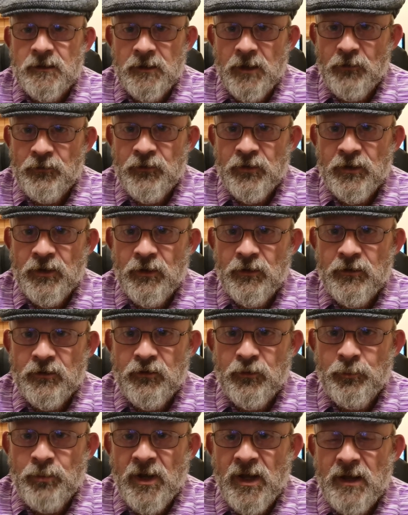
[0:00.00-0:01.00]
Love to go
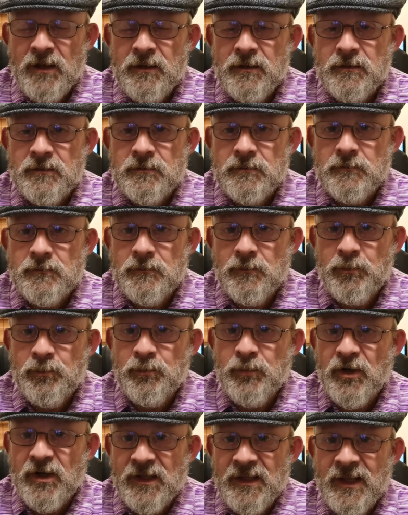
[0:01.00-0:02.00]
to Japan.
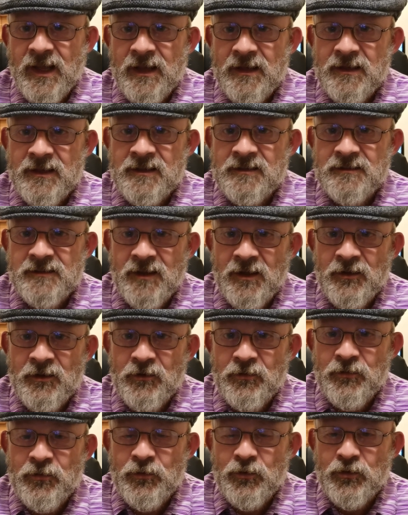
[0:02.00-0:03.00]
But again, it's
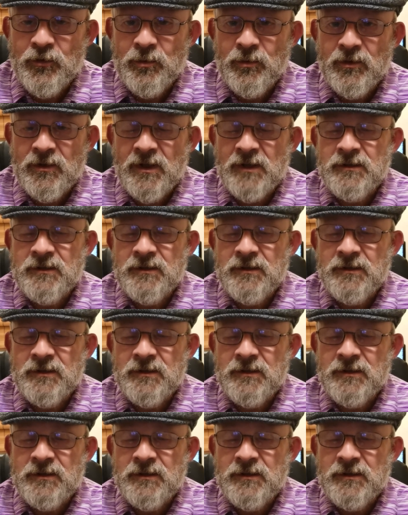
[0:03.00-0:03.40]
unaffordable.